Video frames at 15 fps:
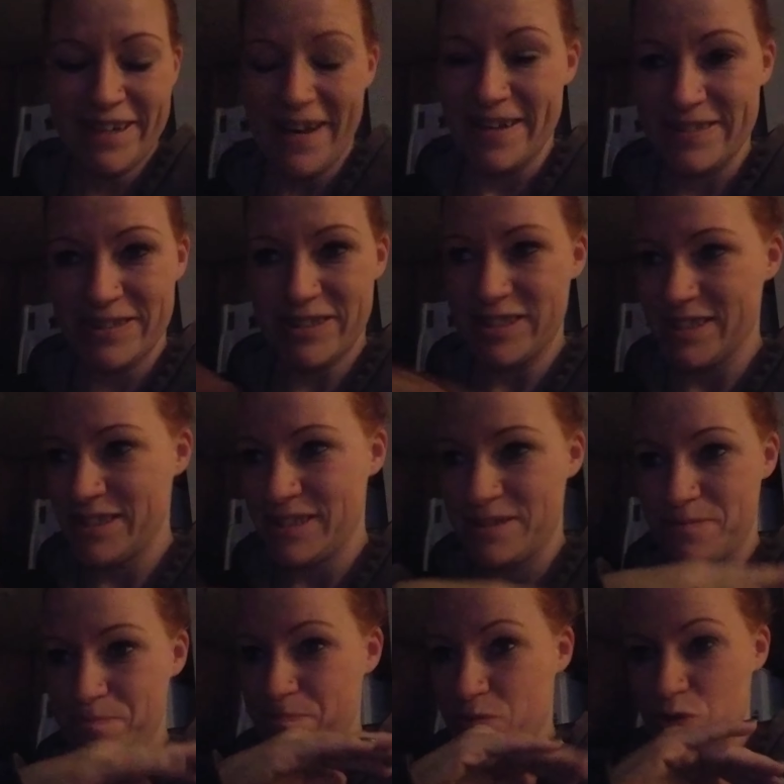It's just
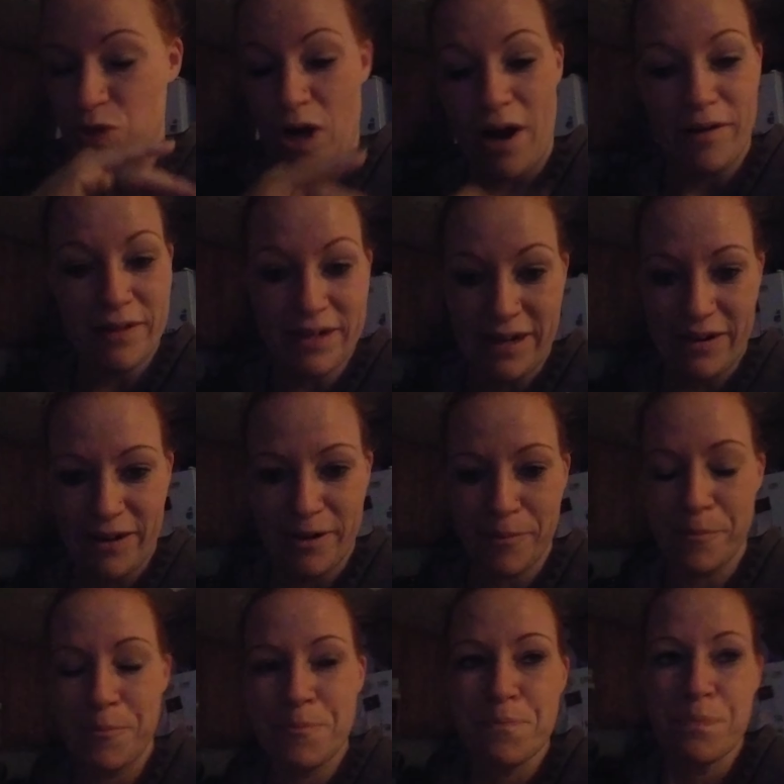trial and error.